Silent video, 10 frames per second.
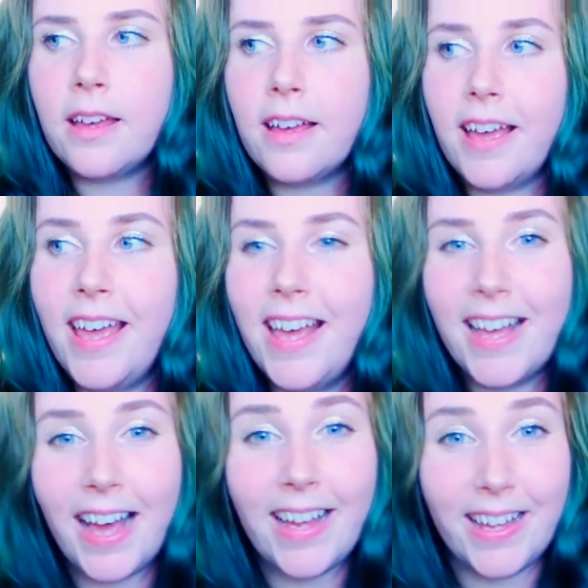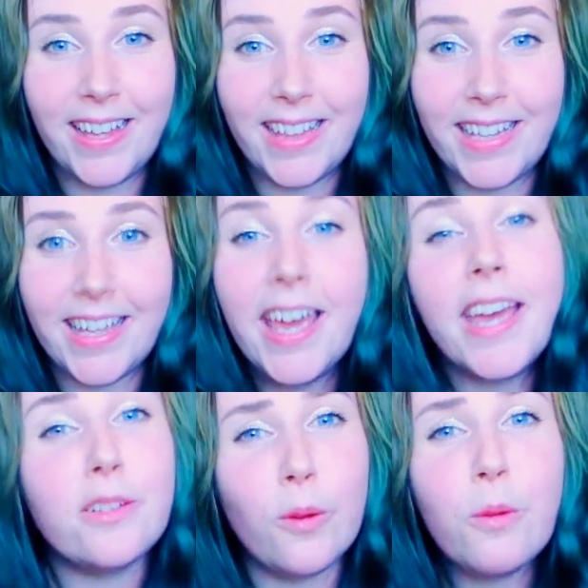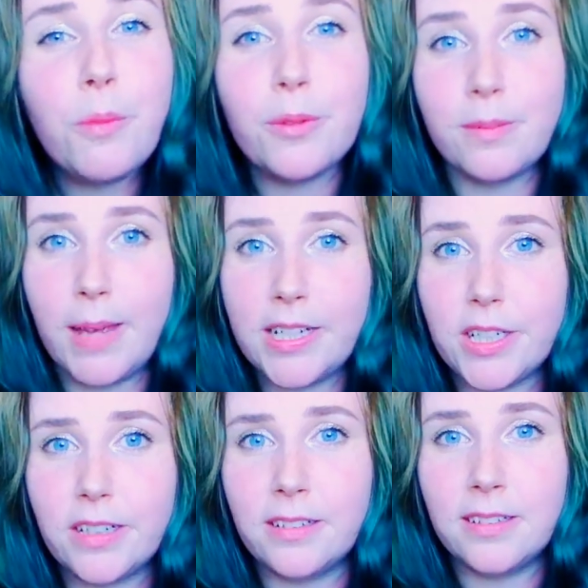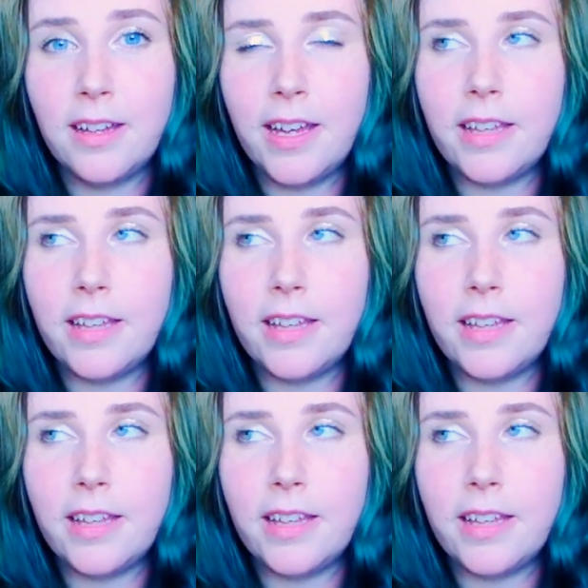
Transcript: I, like, it's almost magical,